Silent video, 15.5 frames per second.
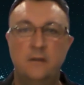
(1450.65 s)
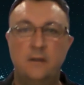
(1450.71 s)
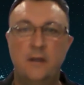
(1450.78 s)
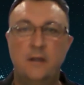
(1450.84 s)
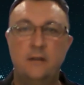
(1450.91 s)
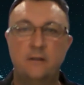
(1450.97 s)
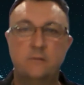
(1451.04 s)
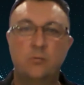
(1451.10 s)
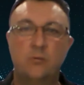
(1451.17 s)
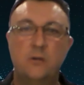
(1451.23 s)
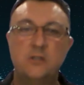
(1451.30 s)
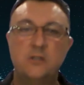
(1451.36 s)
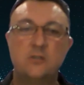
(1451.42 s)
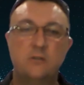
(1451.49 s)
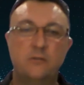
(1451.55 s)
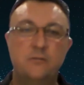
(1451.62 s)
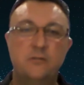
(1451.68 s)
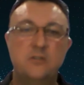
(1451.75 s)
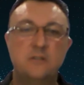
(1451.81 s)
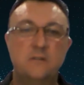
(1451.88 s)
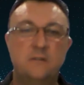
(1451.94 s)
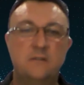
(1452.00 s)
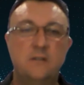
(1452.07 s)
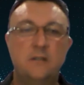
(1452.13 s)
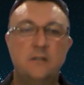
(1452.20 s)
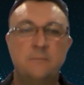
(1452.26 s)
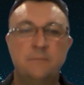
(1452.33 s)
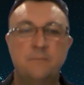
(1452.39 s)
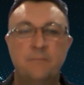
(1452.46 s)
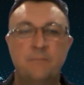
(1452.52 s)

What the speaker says: that exploration efficiency.